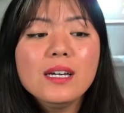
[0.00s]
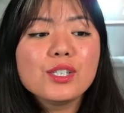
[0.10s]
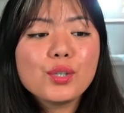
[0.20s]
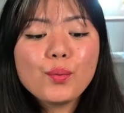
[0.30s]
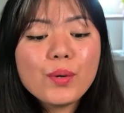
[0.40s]

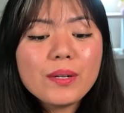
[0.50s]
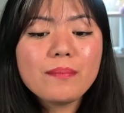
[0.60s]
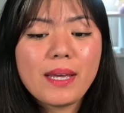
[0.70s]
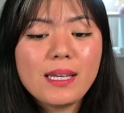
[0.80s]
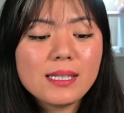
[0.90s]
So what
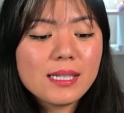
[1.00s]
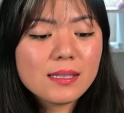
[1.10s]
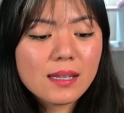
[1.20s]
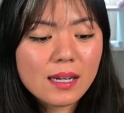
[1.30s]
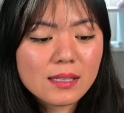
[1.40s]
makes these
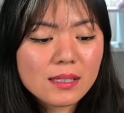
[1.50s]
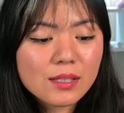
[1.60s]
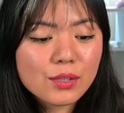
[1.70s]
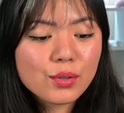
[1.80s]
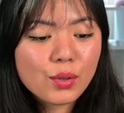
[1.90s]

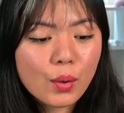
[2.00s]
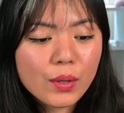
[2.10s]
glasses so